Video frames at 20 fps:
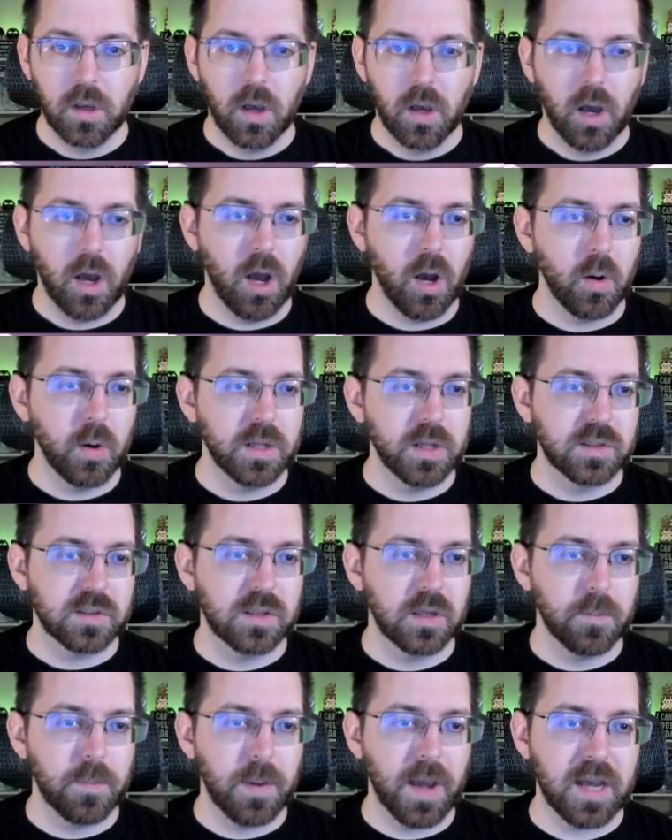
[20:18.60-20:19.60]
Oh, it's
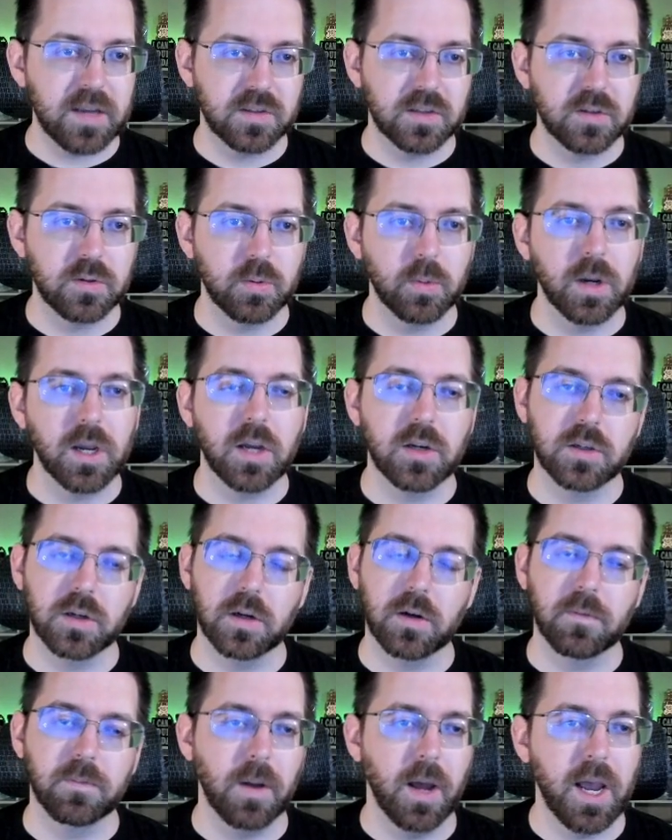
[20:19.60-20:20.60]
the passageway.
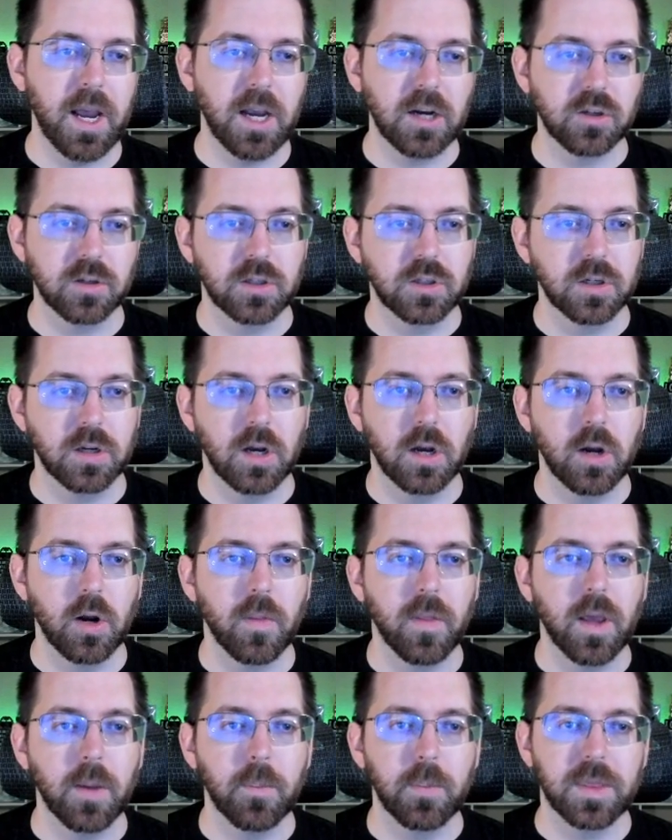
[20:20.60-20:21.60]
I actually should have known
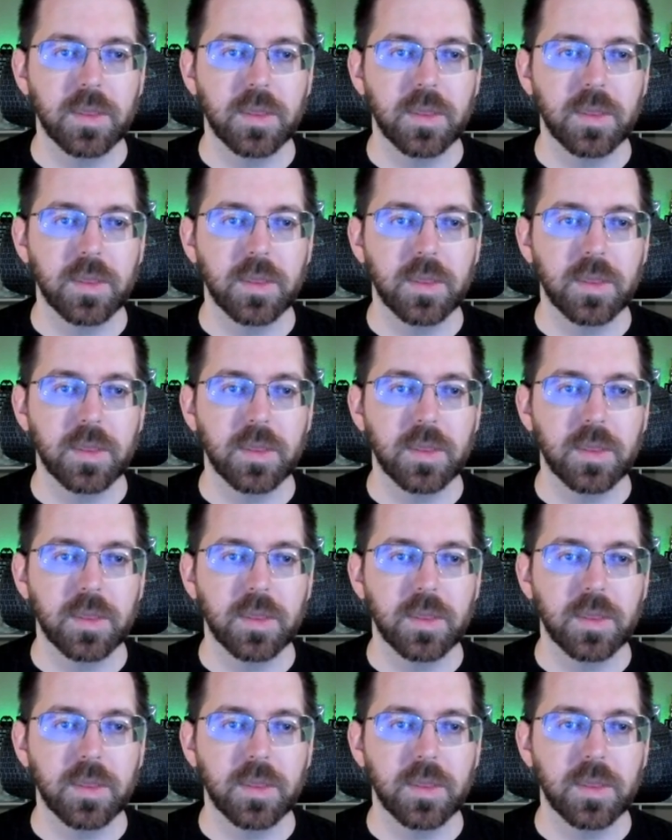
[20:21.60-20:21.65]
that, but